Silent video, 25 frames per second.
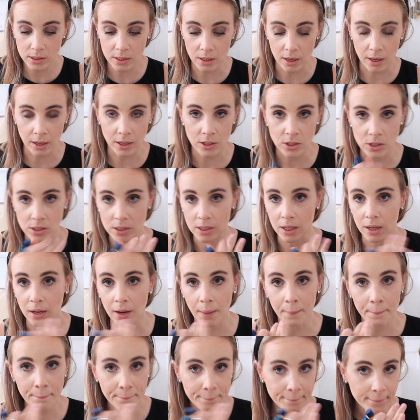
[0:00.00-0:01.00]
that I can just like
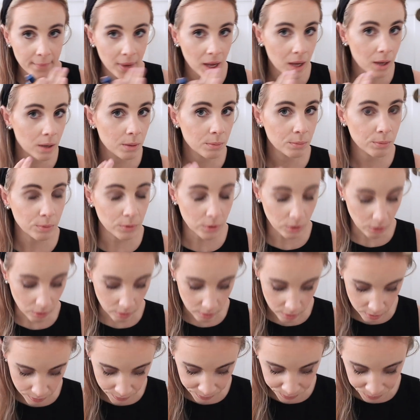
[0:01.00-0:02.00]
put
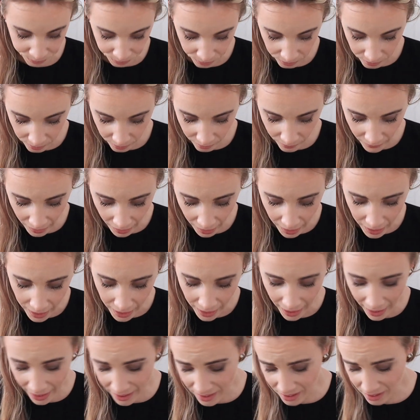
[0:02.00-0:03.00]
on.
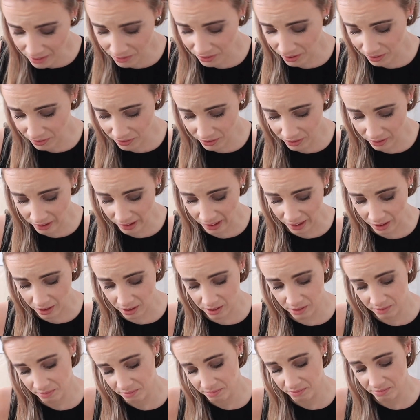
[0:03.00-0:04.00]
And then if I feel like
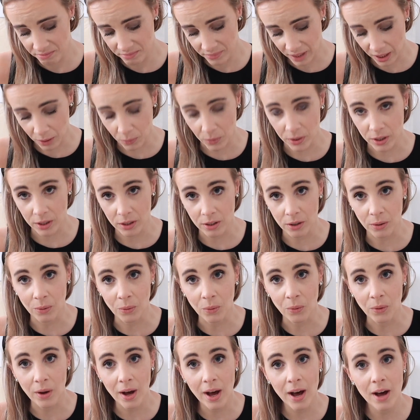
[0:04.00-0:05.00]
I want to go
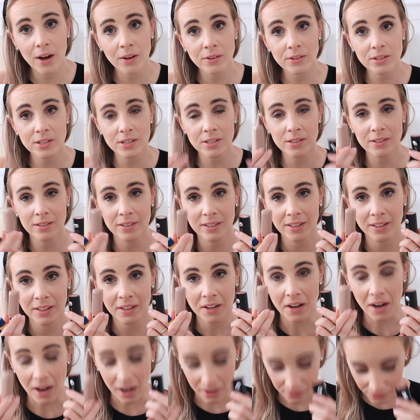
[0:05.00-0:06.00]
all out,
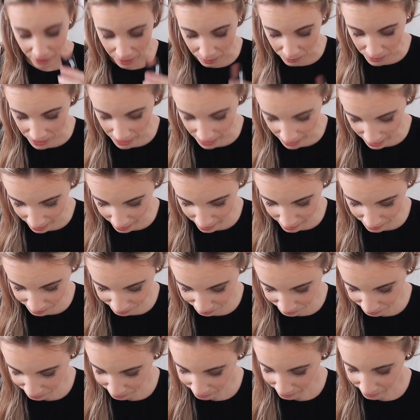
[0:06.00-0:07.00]
I have lipstick.
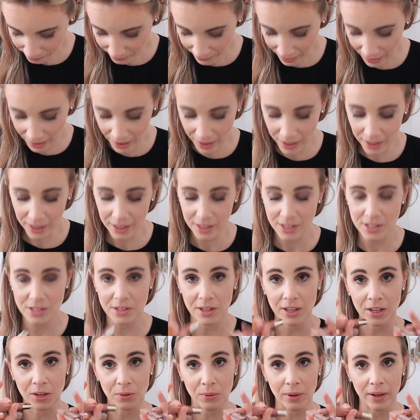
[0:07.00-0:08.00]
So
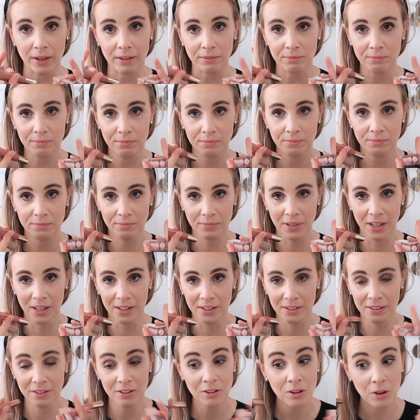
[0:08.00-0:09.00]
anyway,
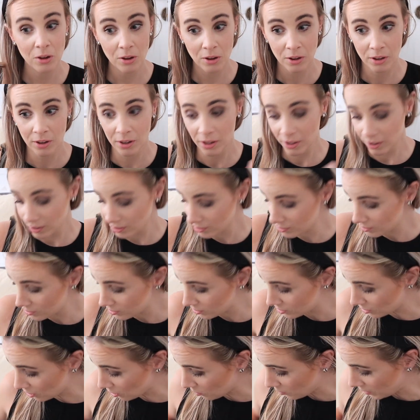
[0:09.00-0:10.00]

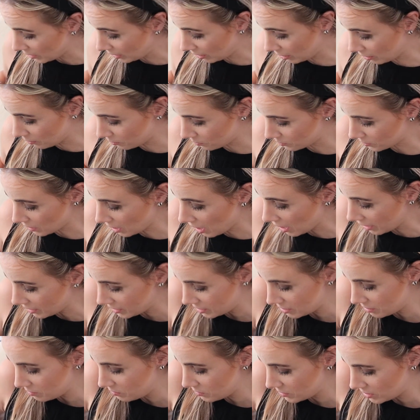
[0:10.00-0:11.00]
so many lip
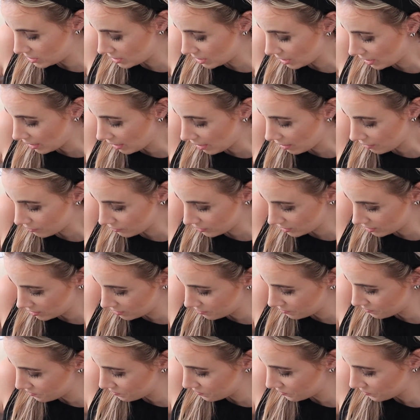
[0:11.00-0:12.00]
items that I have here.
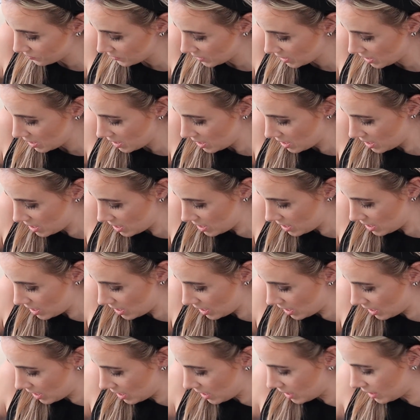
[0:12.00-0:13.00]

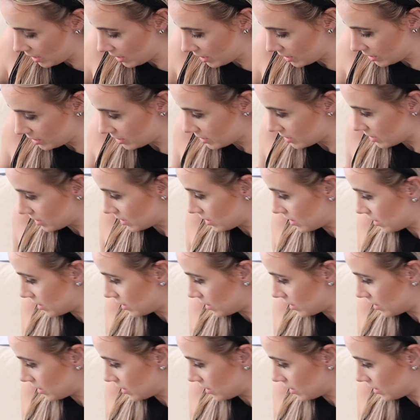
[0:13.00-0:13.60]
And